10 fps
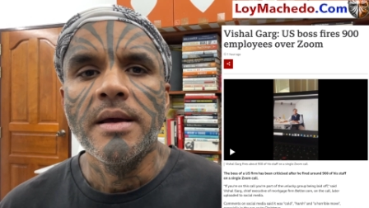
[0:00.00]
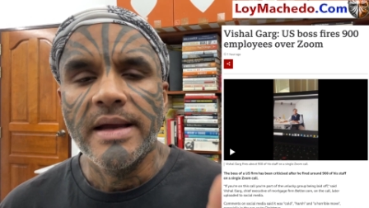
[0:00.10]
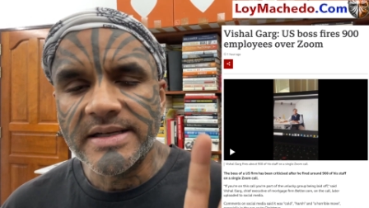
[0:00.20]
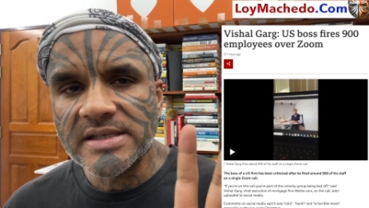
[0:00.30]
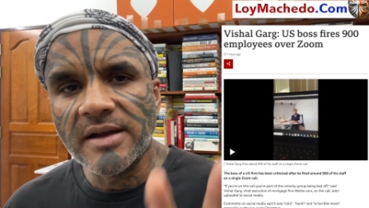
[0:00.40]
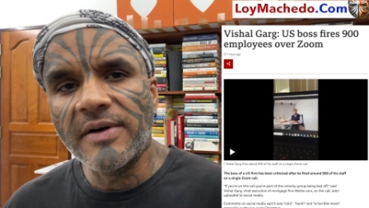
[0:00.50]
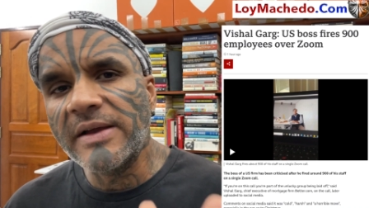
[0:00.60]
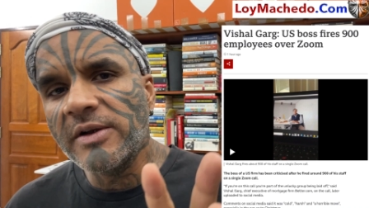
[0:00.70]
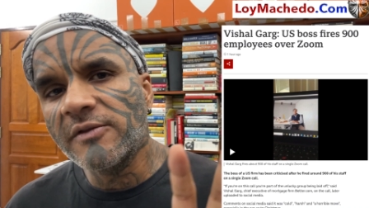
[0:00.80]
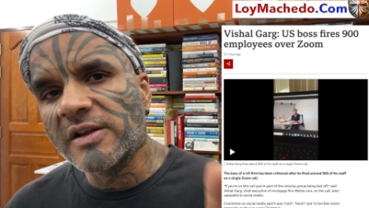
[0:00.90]
It's
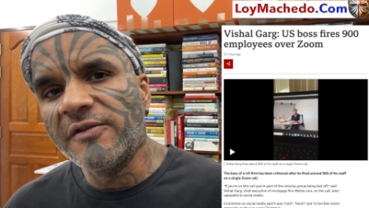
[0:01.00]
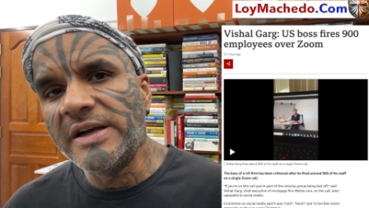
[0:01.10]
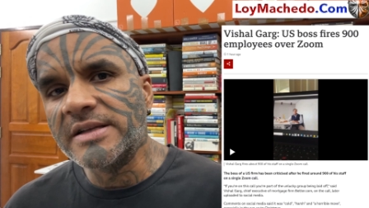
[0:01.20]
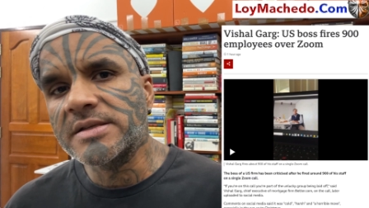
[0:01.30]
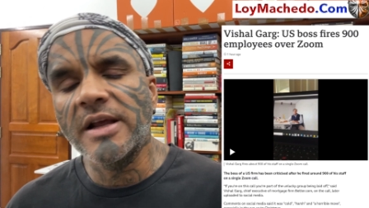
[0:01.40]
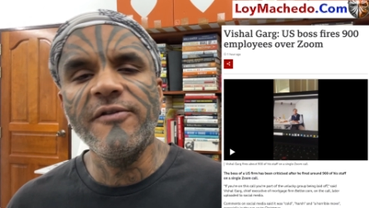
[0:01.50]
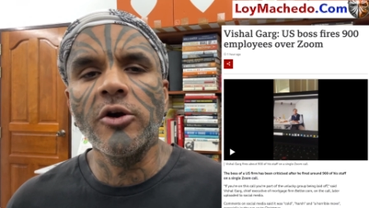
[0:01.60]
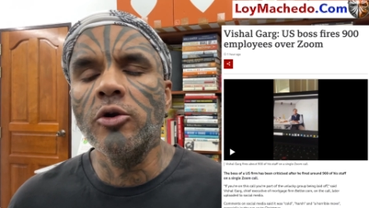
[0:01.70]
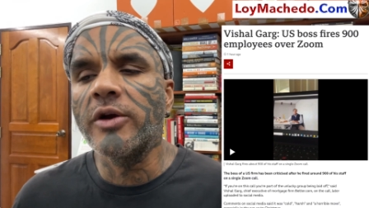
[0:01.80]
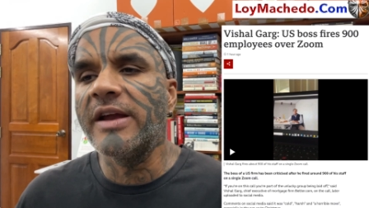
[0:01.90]
survival of the fittest. If
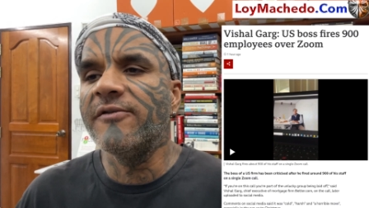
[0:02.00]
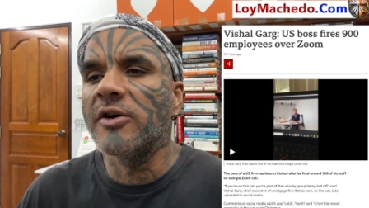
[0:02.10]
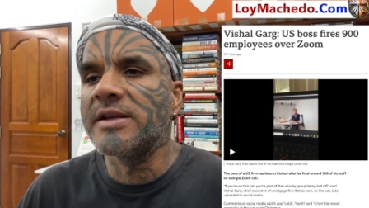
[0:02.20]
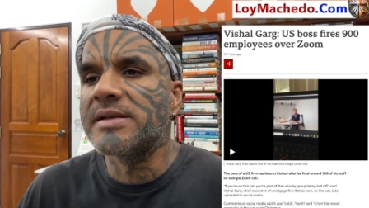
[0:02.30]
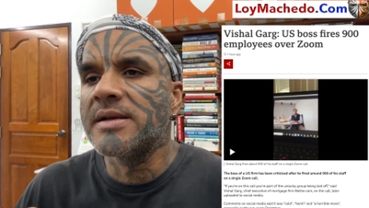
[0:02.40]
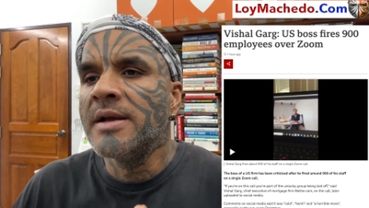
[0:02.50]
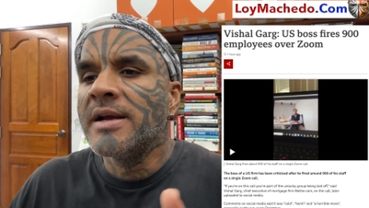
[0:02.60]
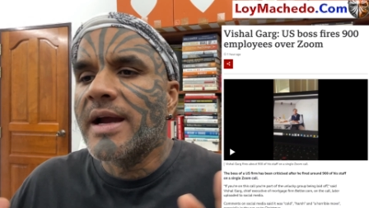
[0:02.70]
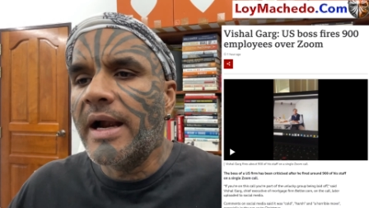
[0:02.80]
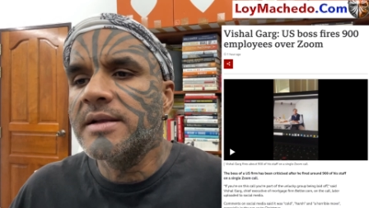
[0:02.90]
you're looking for this
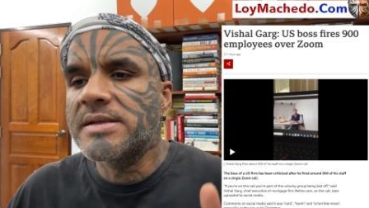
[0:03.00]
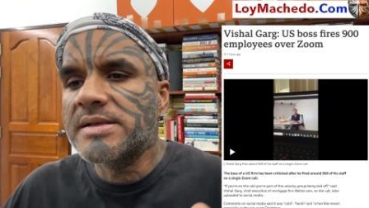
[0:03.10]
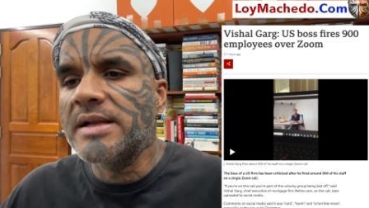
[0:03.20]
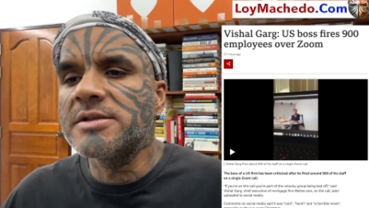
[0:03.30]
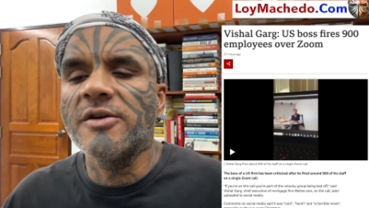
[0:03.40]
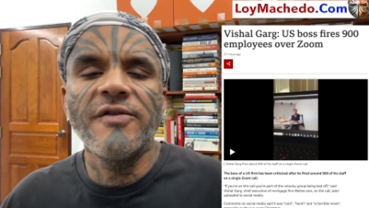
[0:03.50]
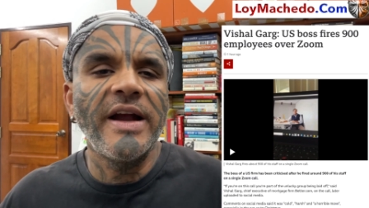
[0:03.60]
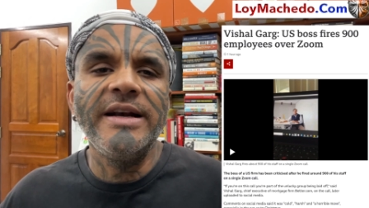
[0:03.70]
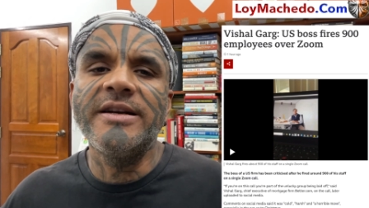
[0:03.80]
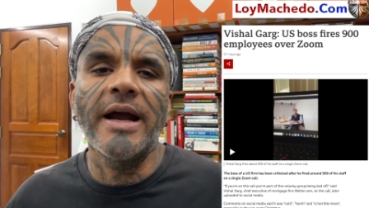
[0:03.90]
kind of sense of
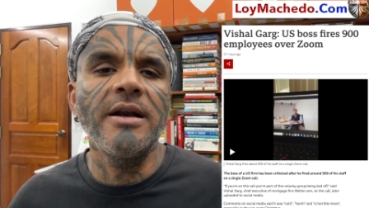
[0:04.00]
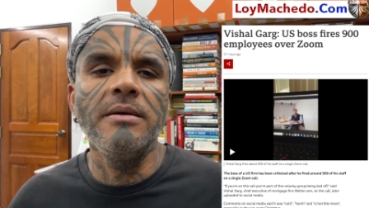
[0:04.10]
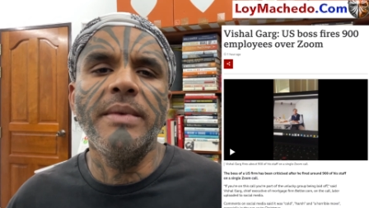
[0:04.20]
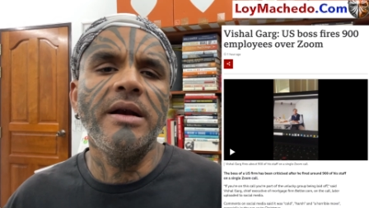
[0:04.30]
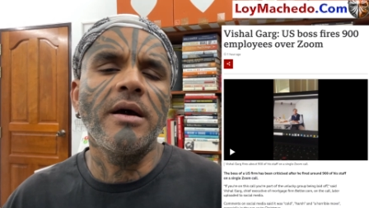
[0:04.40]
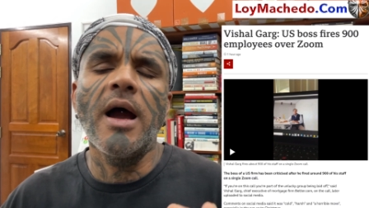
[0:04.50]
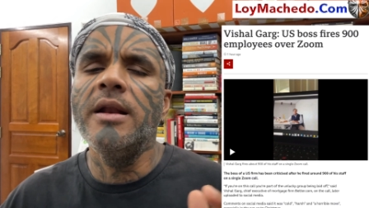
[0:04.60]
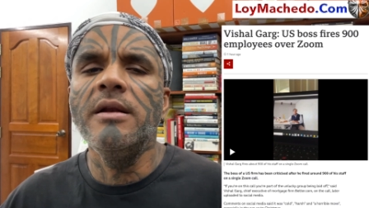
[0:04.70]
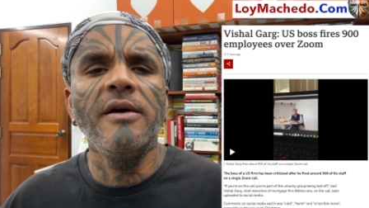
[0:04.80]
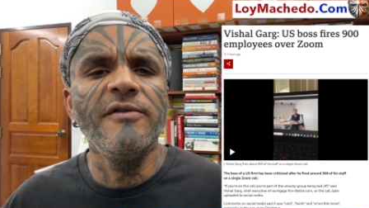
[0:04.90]
entitlement, I
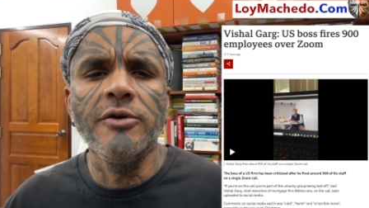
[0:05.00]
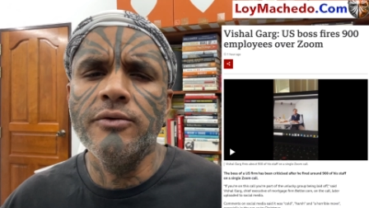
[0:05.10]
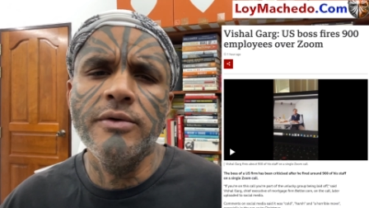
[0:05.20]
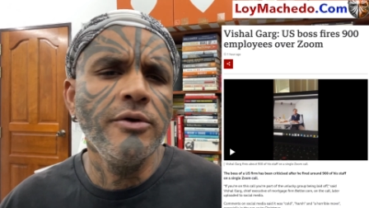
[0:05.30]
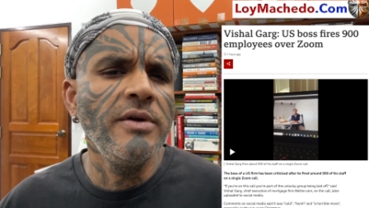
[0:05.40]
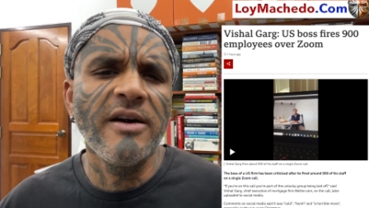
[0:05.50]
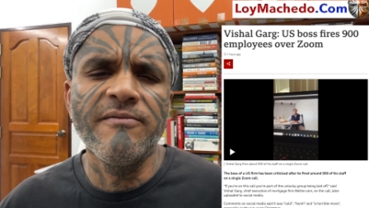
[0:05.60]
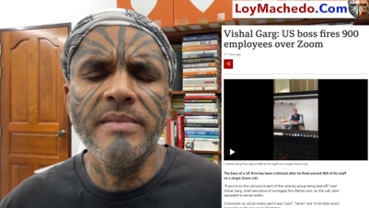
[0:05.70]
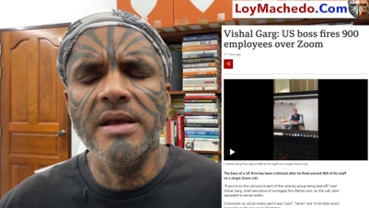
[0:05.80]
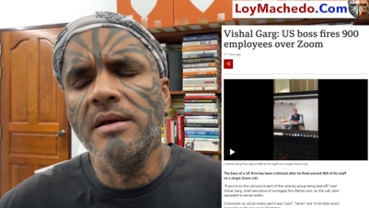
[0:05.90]
love you, you love
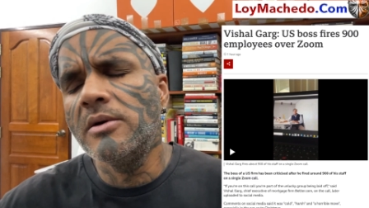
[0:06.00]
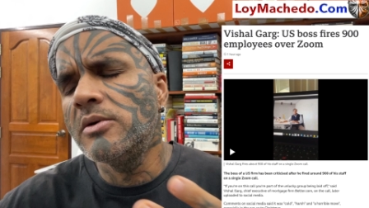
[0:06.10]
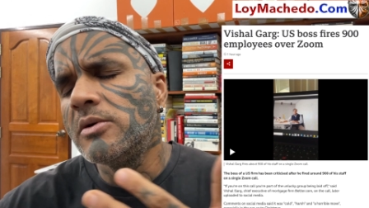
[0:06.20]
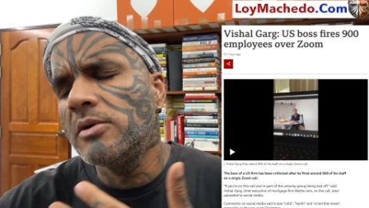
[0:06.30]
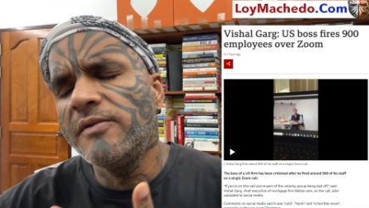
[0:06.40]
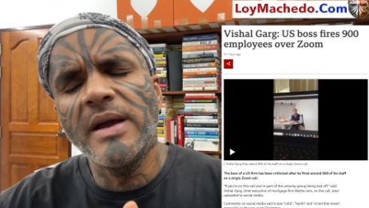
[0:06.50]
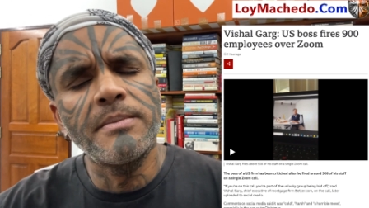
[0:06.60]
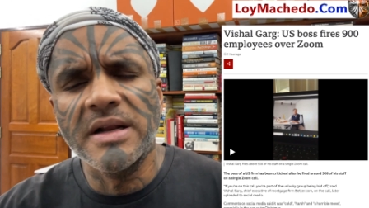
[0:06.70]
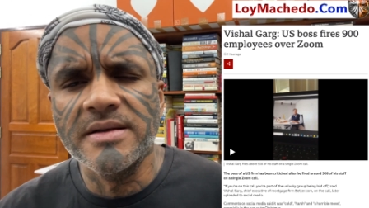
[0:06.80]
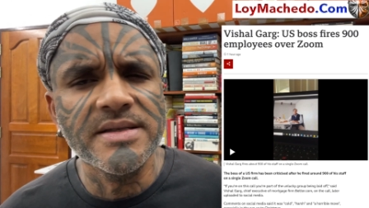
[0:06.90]
me, oh, we are
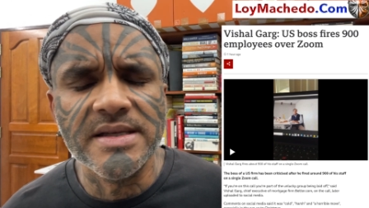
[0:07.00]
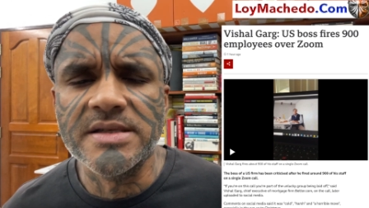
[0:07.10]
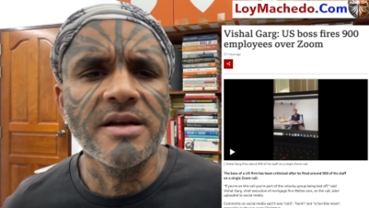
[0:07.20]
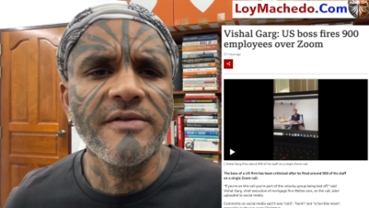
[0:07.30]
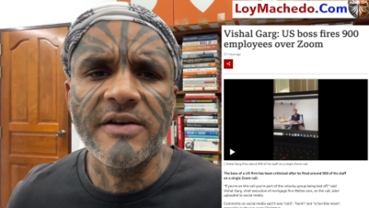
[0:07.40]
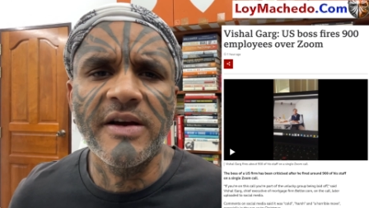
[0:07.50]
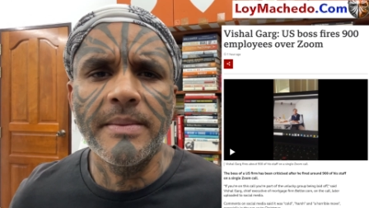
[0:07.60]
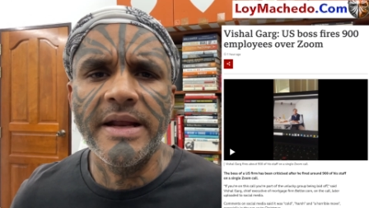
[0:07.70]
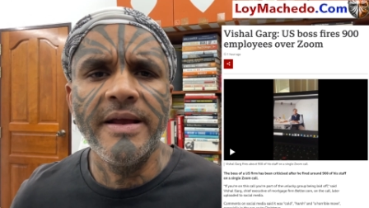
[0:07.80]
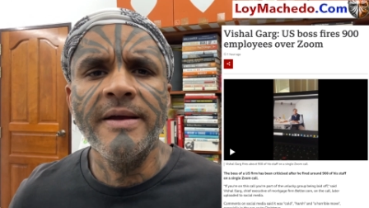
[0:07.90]
brother, sister, we are
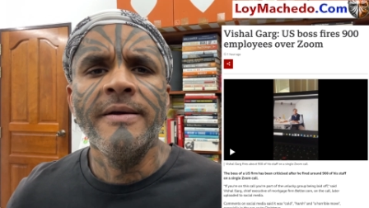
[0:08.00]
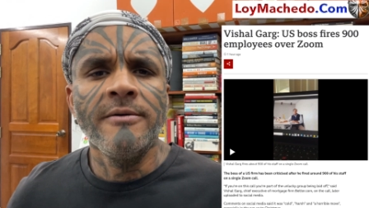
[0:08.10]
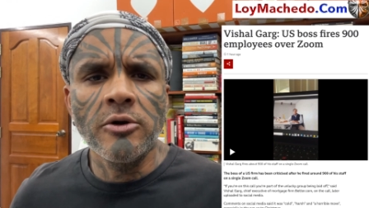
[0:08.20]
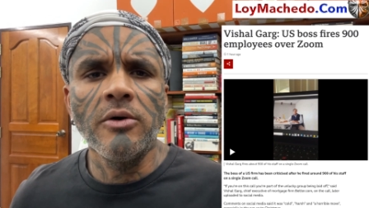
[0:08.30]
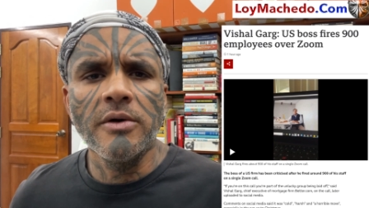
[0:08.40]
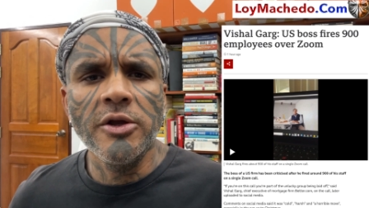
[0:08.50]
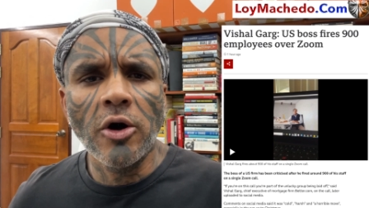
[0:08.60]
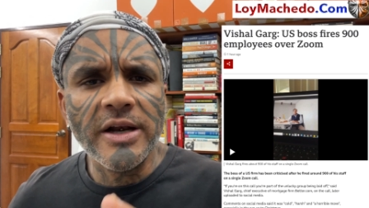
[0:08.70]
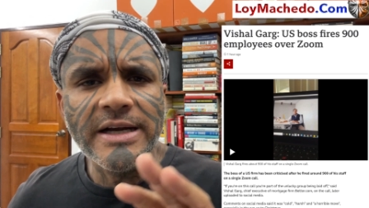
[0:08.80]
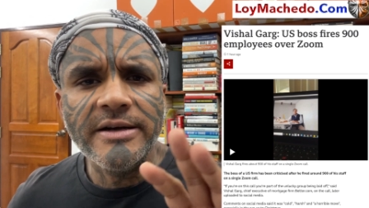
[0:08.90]
family. No,
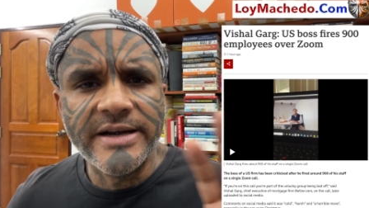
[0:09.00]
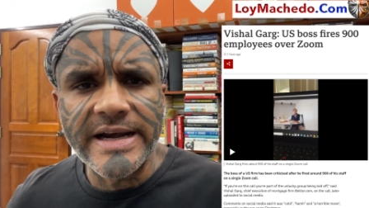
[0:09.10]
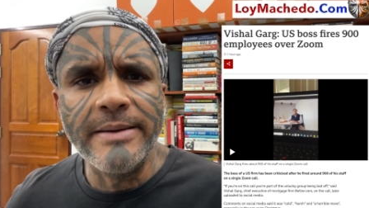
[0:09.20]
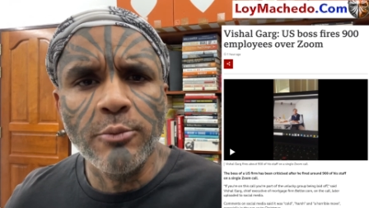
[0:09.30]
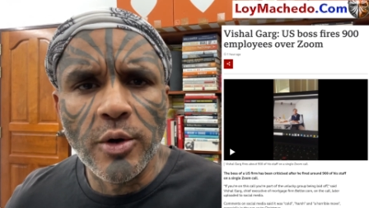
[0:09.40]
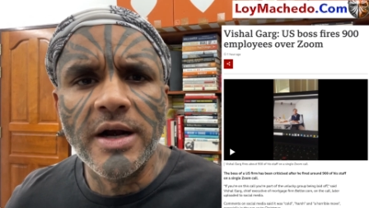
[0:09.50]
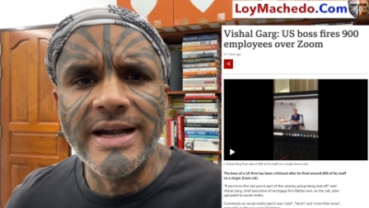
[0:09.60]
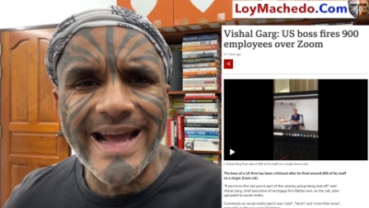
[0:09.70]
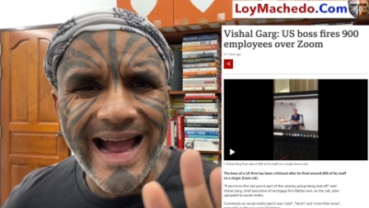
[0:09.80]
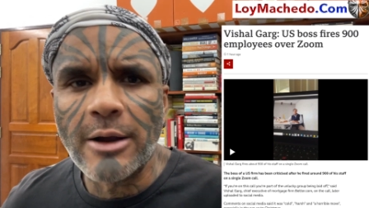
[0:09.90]
you're in dream
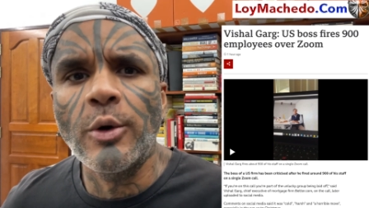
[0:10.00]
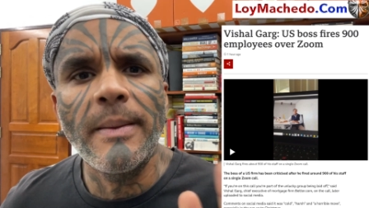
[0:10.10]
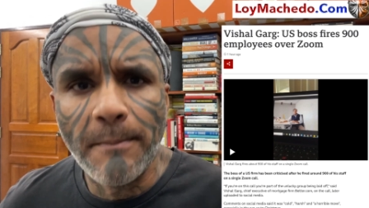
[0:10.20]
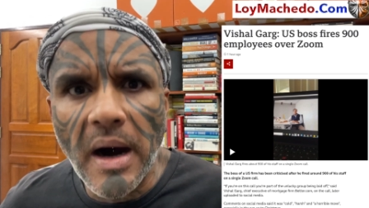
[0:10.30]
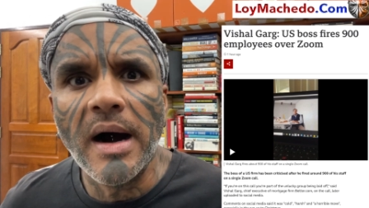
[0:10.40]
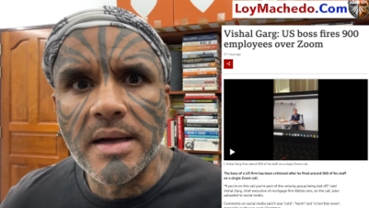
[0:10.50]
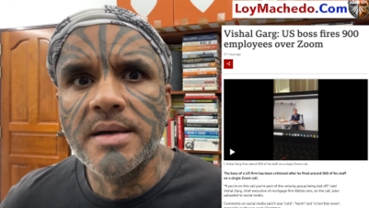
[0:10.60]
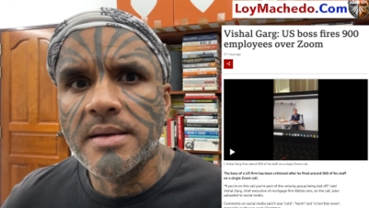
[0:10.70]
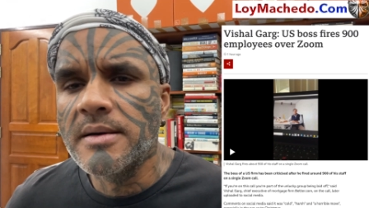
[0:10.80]
world aqua park.